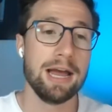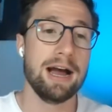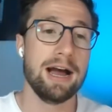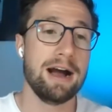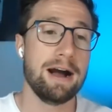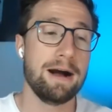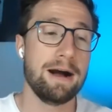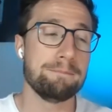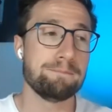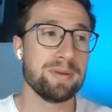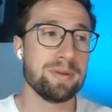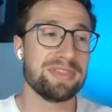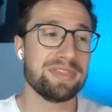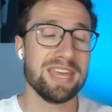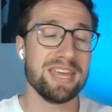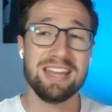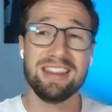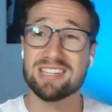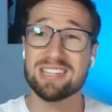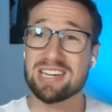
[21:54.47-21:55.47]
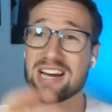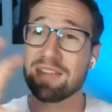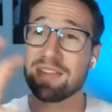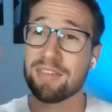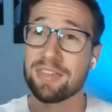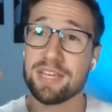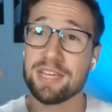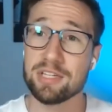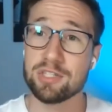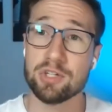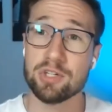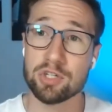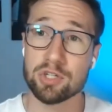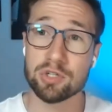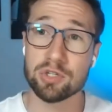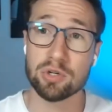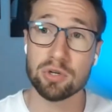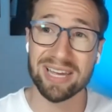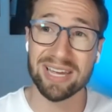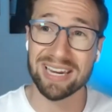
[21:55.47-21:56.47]
Um, but then there's other things you should
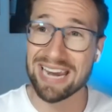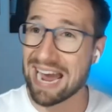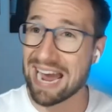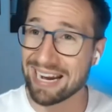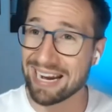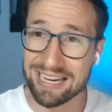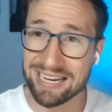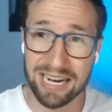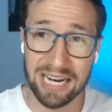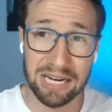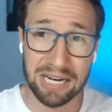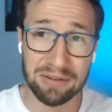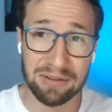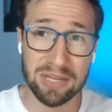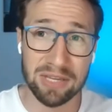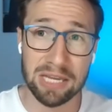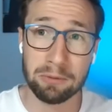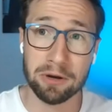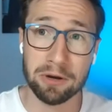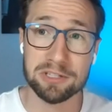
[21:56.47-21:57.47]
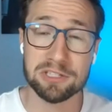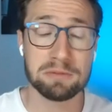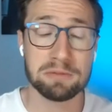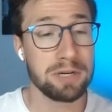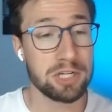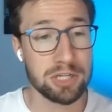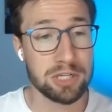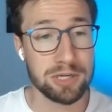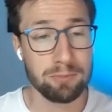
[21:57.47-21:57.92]
do like adding negative keywords, which,